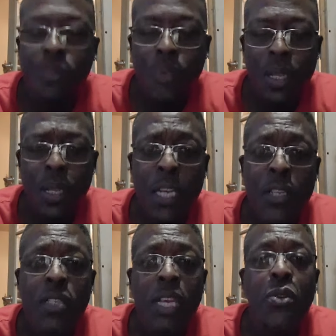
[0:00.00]
you gotta
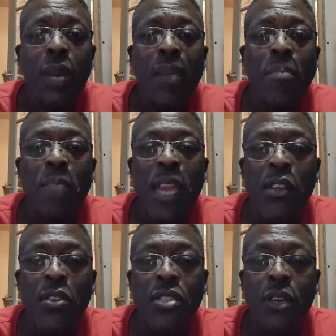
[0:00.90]
understand, you gotta make
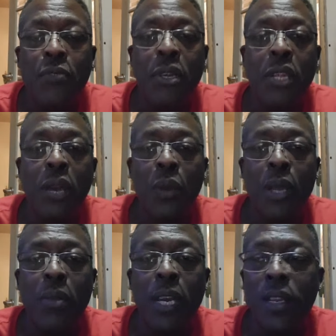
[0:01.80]
yourself feel that way,
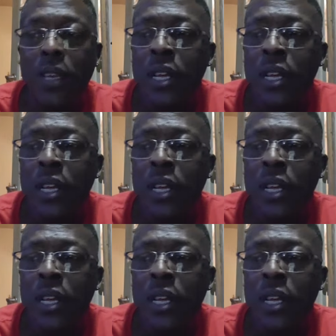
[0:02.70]
man.